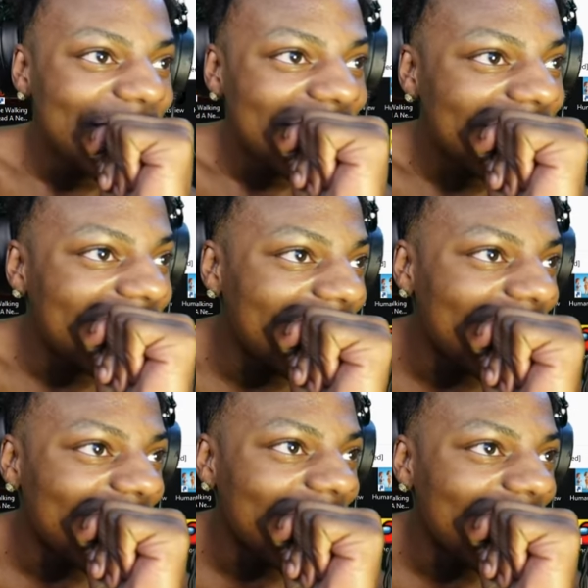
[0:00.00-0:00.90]
Johnny
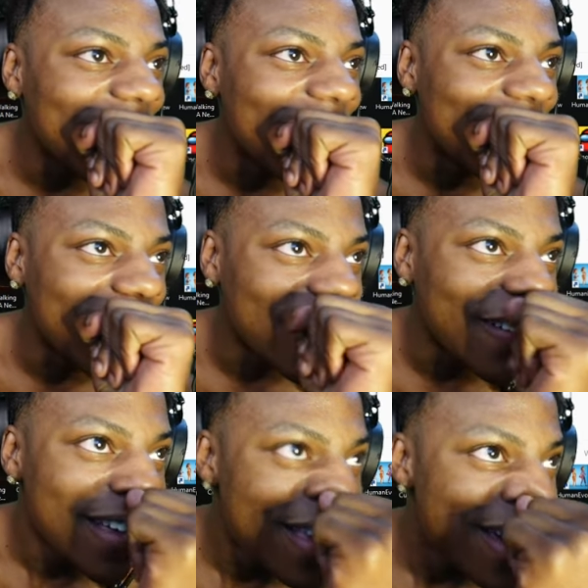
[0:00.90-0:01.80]
oh, donated bro.
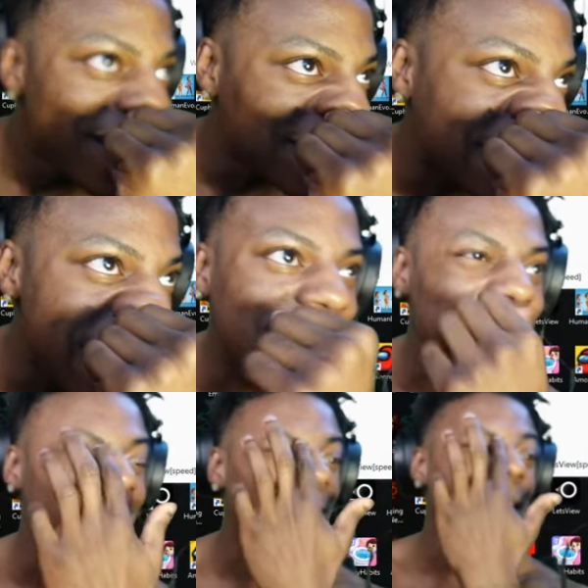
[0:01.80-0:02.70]
two euros. Yo, shout out to South